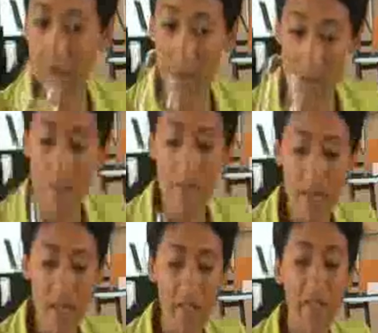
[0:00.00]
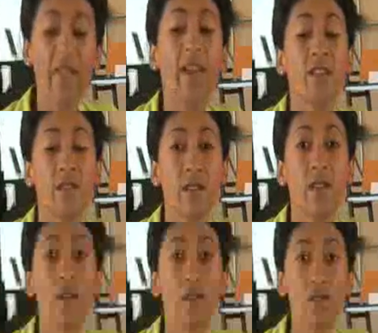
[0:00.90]
And a really
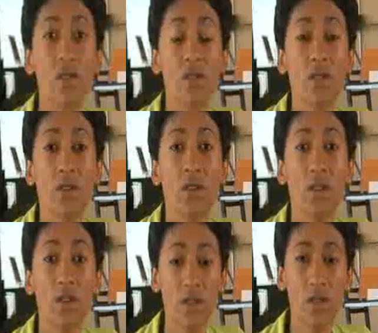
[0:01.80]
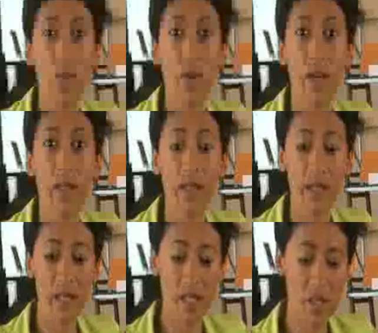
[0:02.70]
flattering nose on this wine.
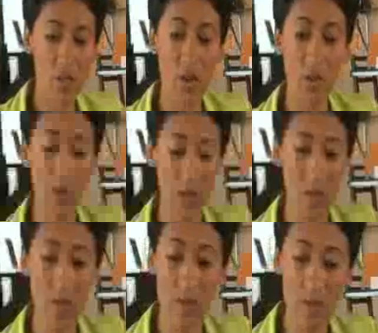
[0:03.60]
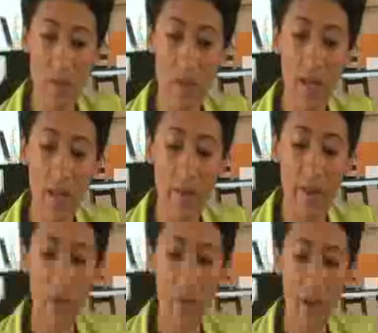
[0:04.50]
And I guess this wine would go really,
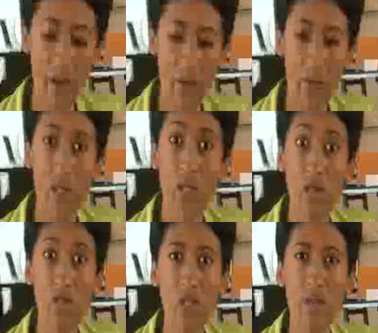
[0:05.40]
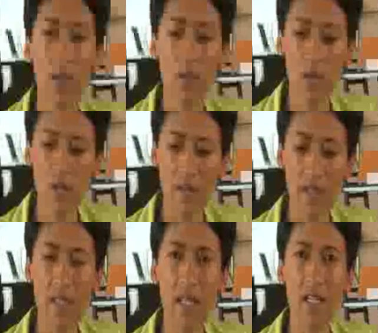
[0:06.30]
really well with sushi because of
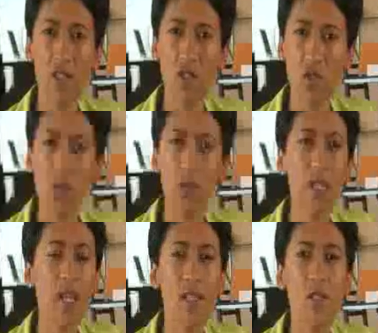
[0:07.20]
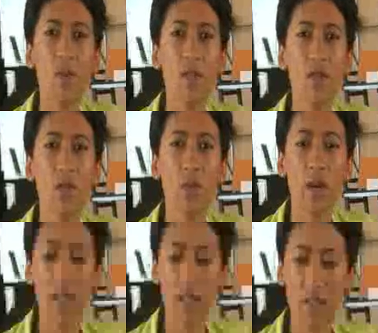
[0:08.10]
that nice salty aspect to the
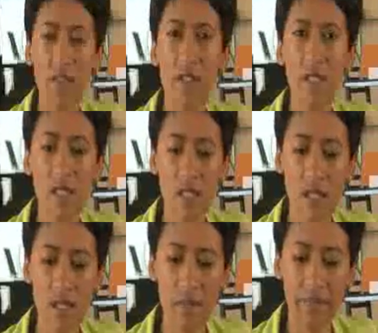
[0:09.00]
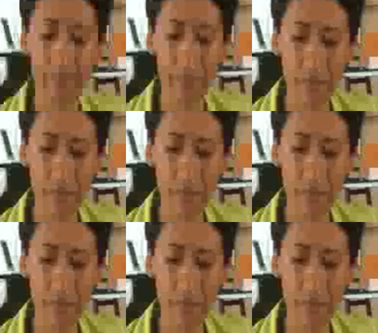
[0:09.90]
wine and flintiness.